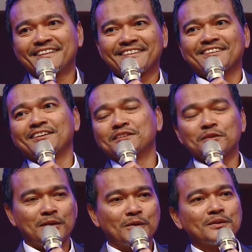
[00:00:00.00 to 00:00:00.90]
crazy
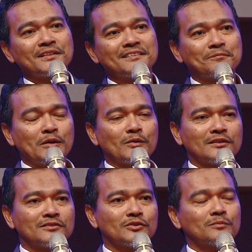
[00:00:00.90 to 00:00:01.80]
power
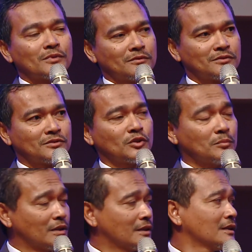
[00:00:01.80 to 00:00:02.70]

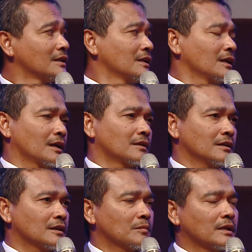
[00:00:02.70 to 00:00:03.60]
consumer. And
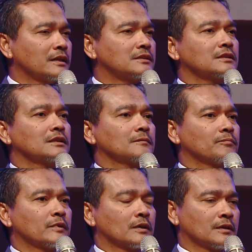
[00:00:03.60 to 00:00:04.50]
here in Malaysia,
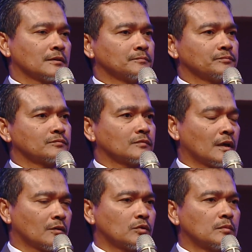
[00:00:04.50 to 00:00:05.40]

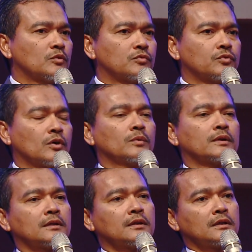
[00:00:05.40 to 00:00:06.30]
how do we move forward
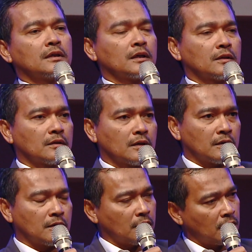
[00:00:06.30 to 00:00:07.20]

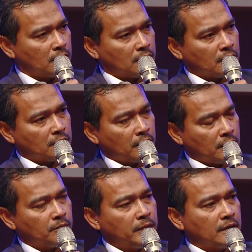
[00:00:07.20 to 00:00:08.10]

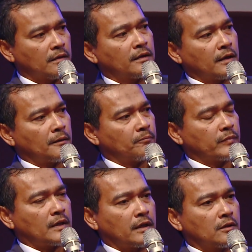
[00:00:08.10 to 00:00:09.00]
and meet
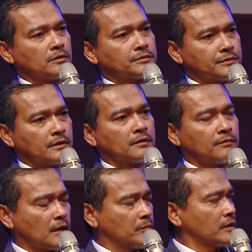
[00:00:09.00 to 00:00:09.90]
that kind of
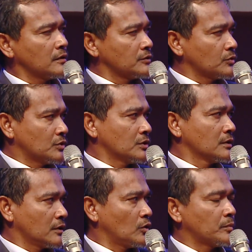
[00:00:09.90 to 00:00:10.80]
environmental, social,
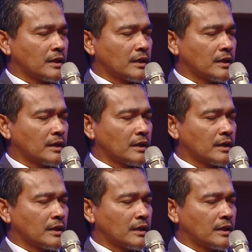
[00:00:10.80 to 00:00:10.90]
and corporate